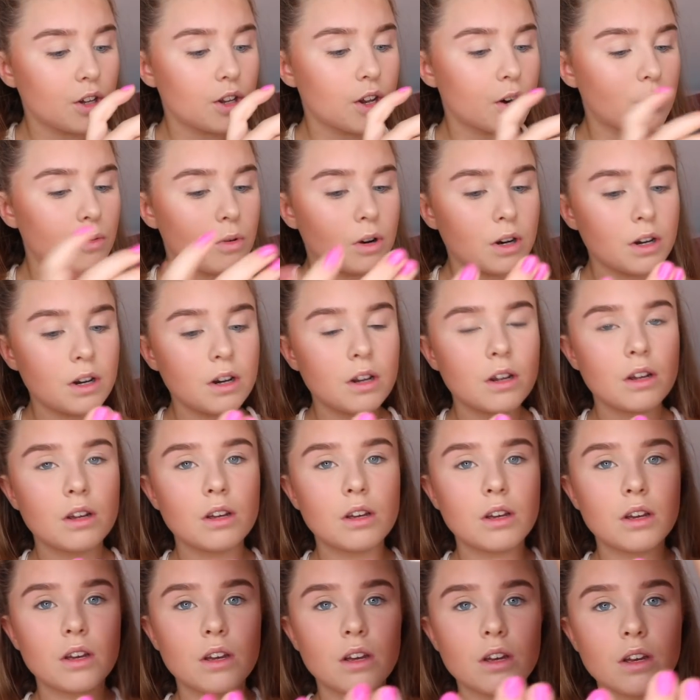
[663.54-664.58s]
other one.
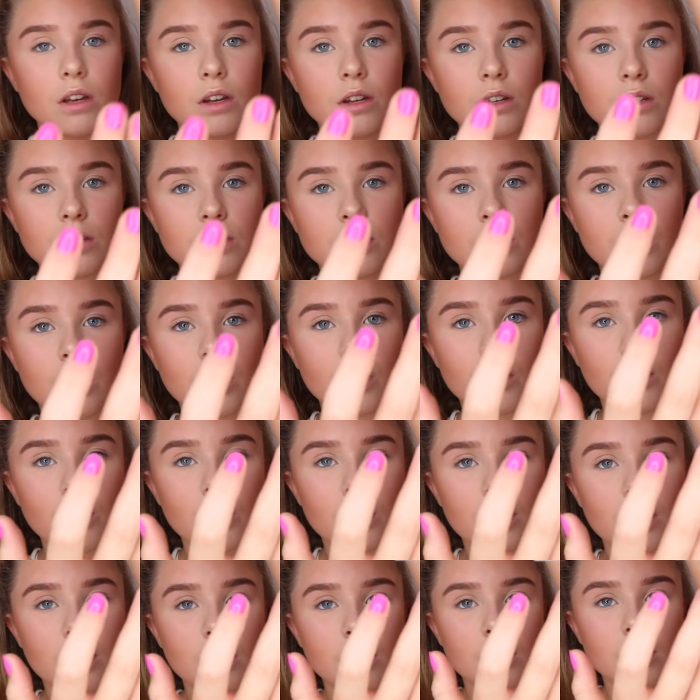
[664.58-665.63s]
So
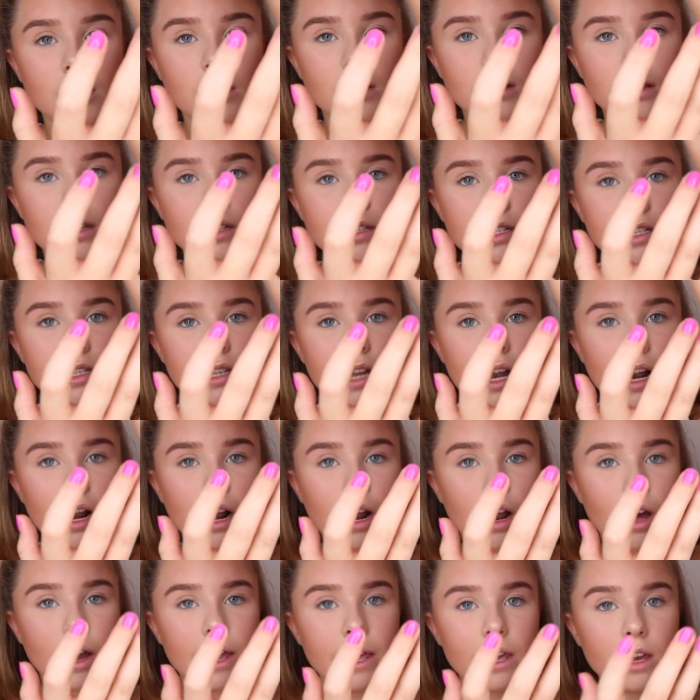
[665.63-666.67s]
this is a
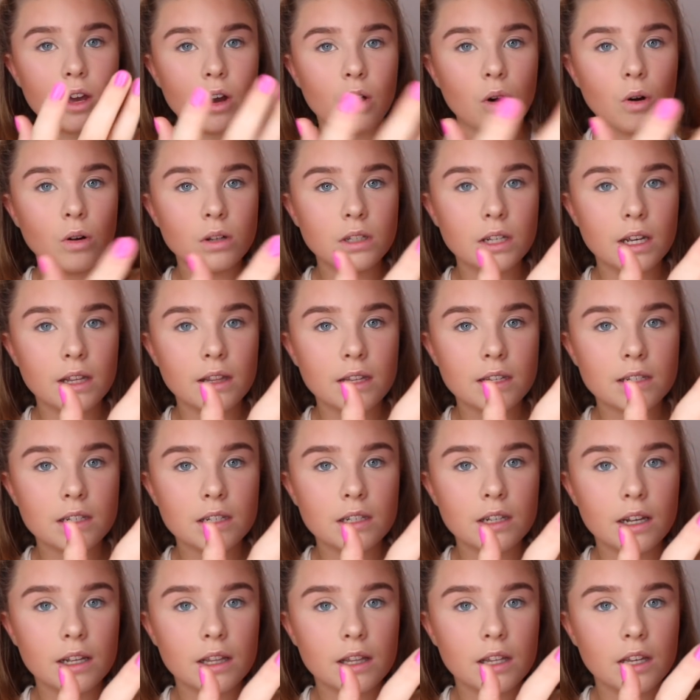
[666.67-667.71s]
light gold, and this
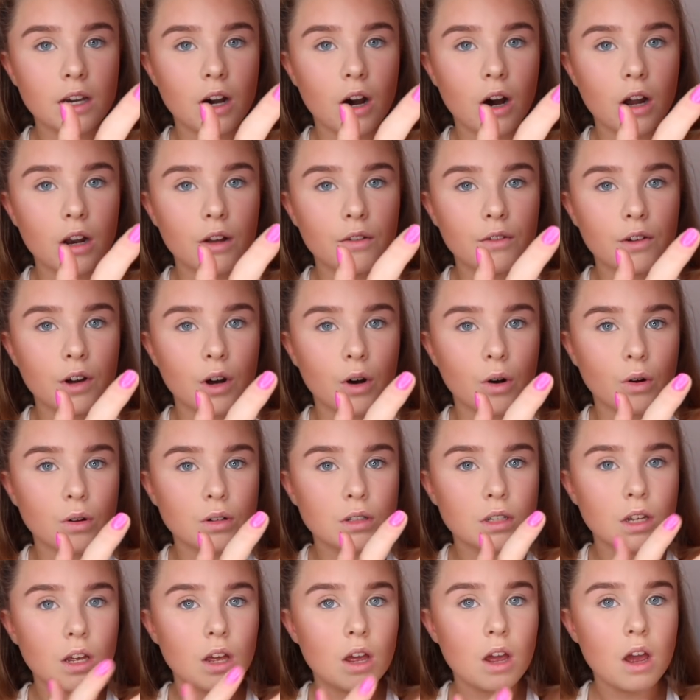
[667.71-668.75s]
is like the olive
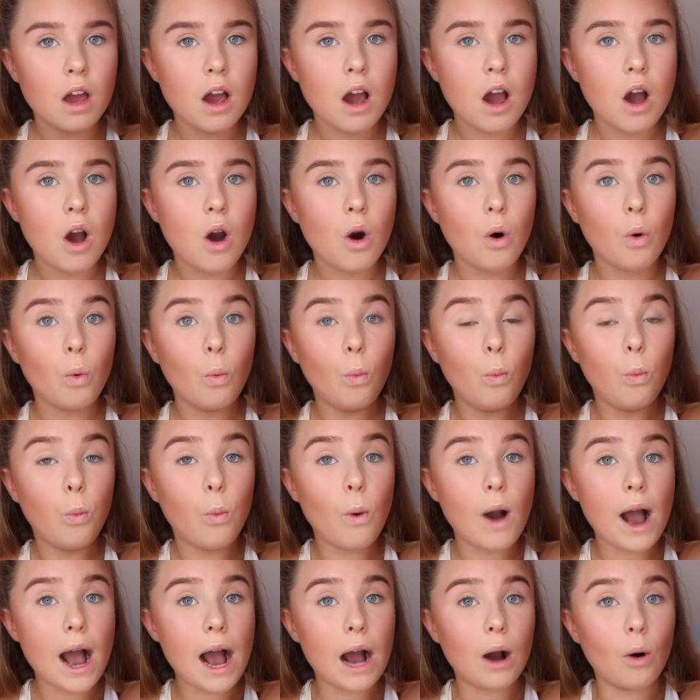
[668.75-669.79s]
gold.
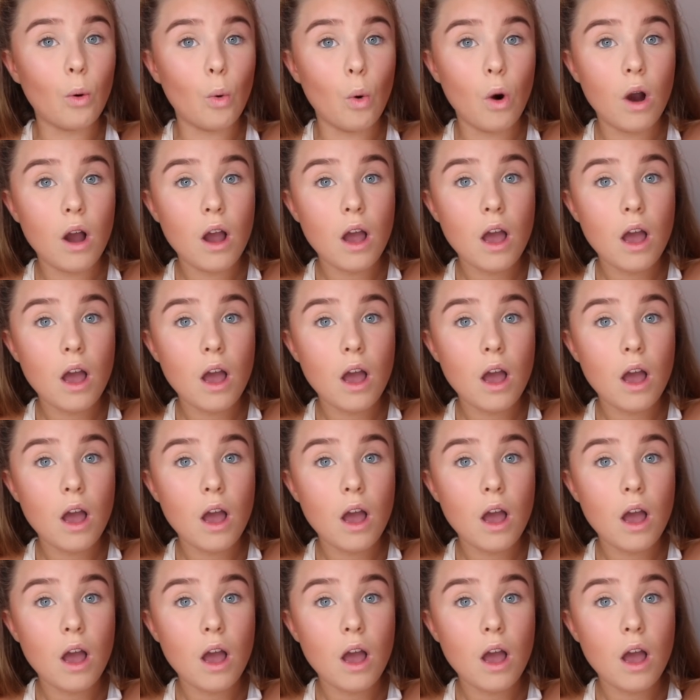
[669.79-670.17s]
Wow,